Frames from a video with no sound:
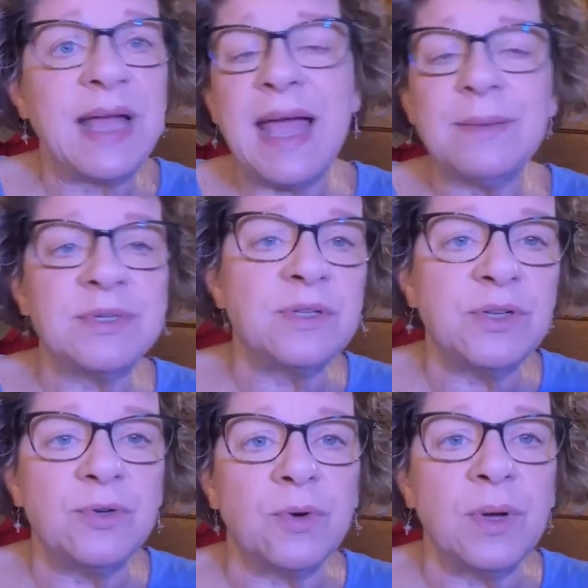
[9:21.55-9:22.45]

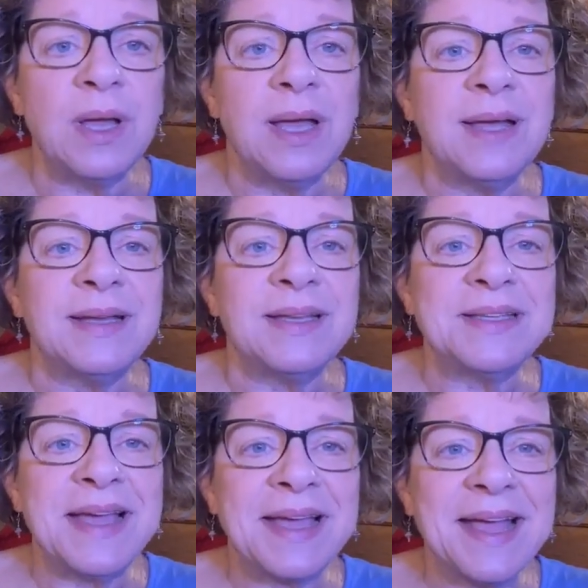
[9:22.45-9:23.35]

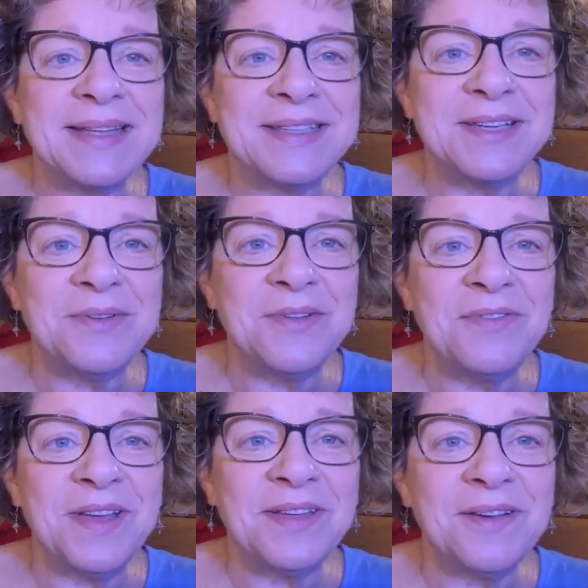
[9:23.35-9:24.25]
Does that constitute a
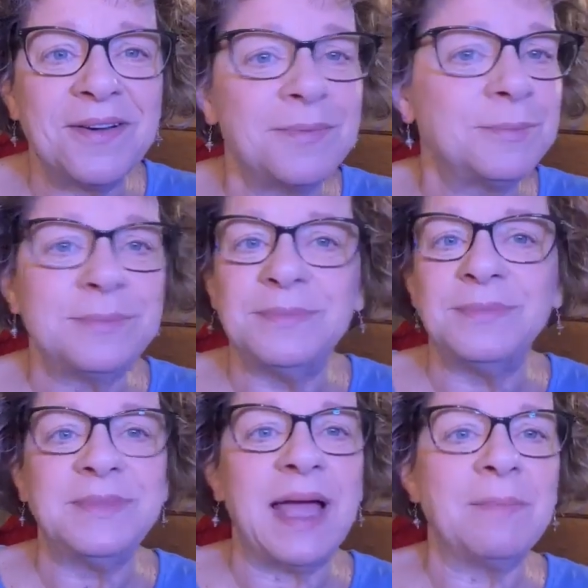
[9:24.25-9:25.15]
failure?
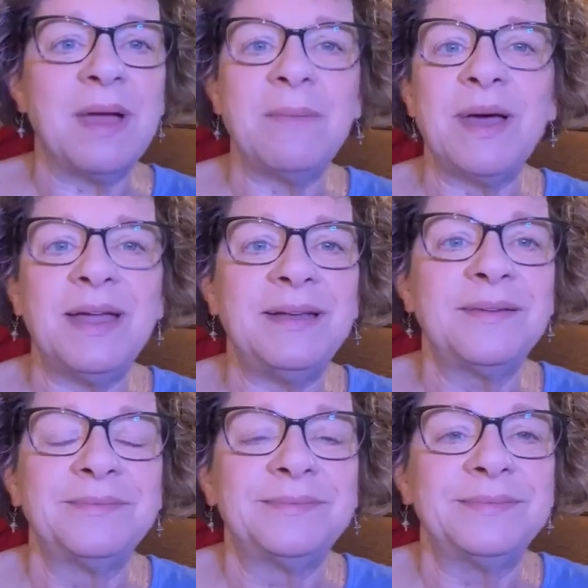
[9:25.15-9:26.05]
Not in my
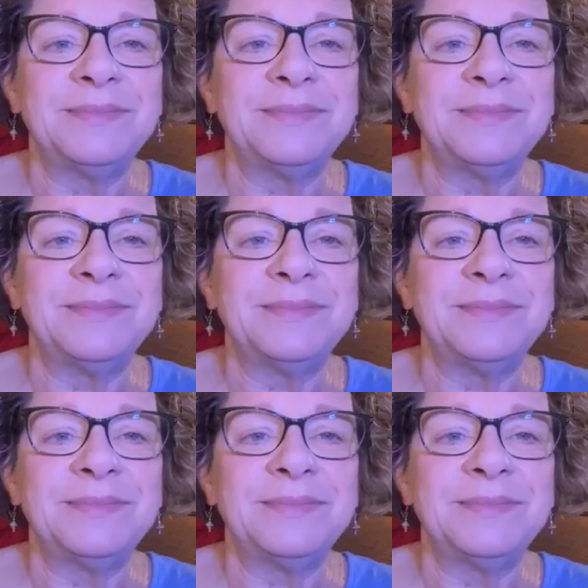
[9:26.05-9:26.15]
mind.